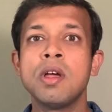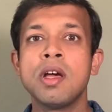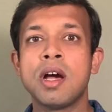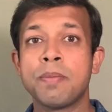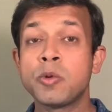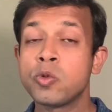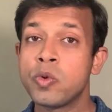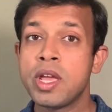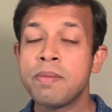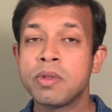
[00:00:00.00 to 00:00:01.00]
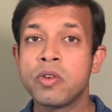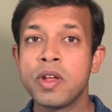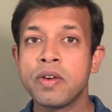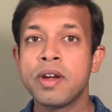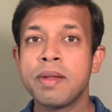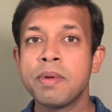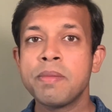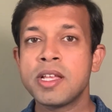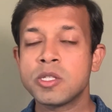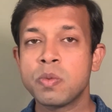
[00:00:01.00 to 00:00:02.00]
up to 300 mm
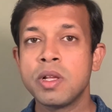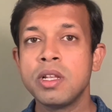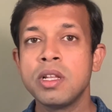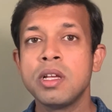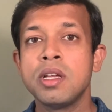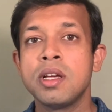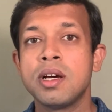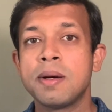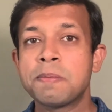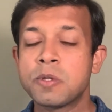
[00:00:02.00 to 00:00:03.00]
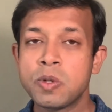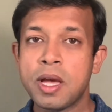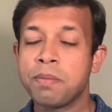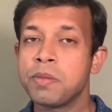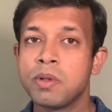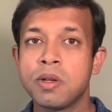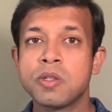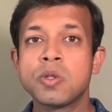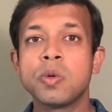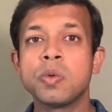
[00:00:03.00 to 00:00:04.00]
as well.
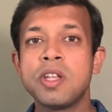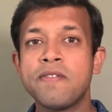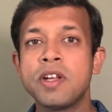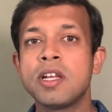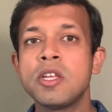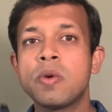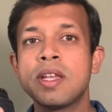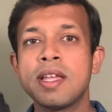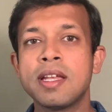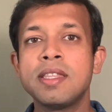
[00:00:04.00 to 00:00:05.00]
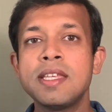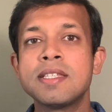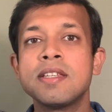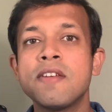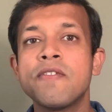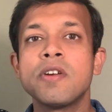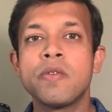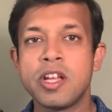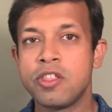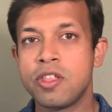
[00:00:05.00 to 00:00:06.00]
So definitely you can get these in different
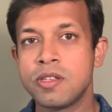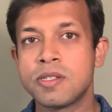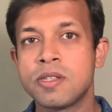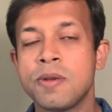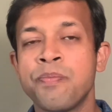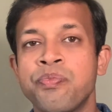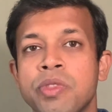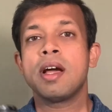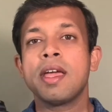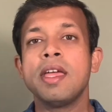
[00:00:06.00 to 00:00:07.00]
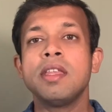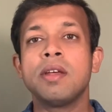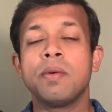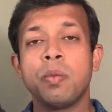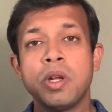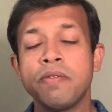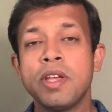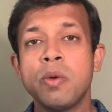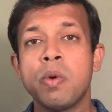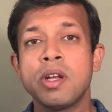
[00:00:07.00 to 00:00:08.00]
ranges. Again, one of the
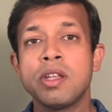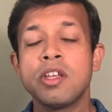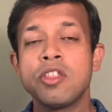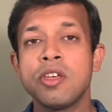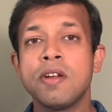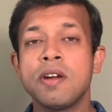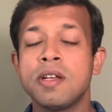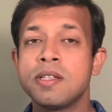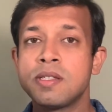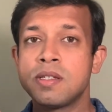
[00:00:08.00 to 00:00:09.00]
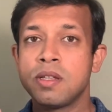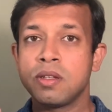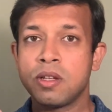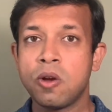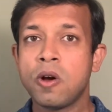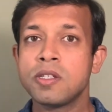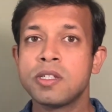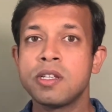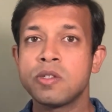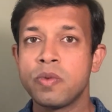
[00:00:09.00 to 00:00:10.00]
advantage here is the
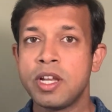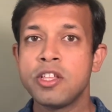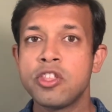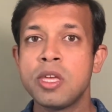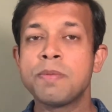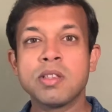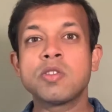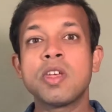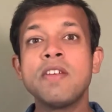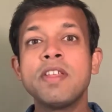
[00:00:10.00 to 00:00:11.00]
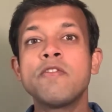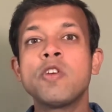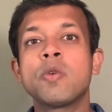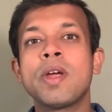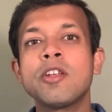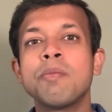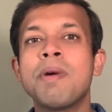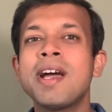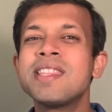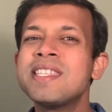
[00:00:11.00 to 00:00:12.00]
cost is really cheap. So even if you're trying to
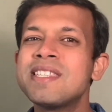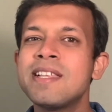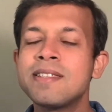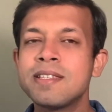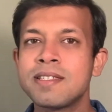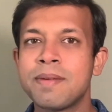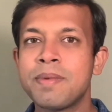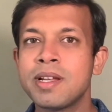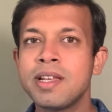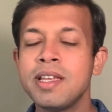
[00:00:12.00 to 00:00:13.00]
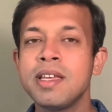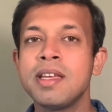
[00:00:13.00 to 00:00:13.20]
buy these lenses separately,